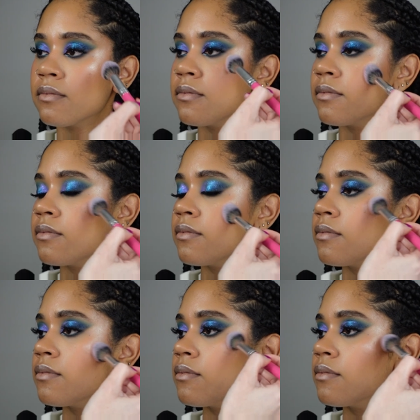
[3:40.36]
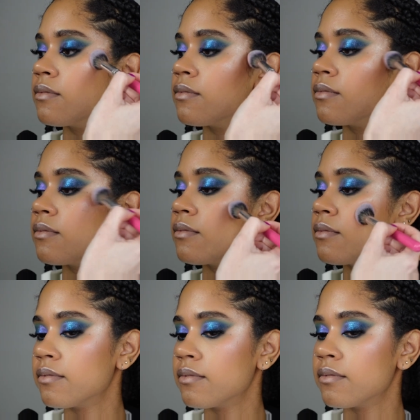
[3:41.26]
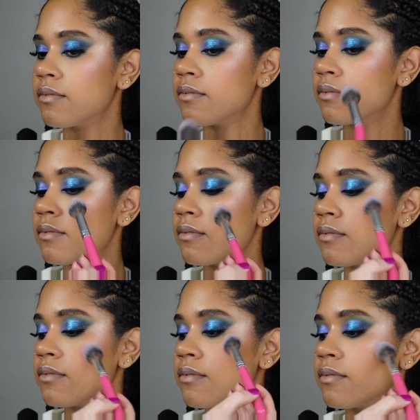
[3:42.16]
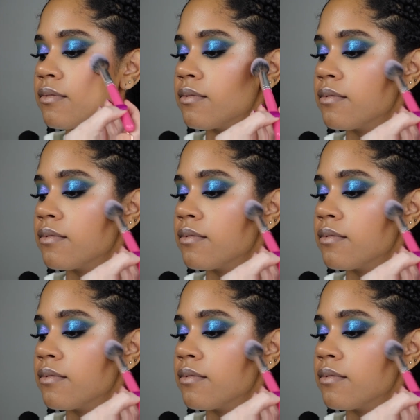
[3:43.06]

(silence)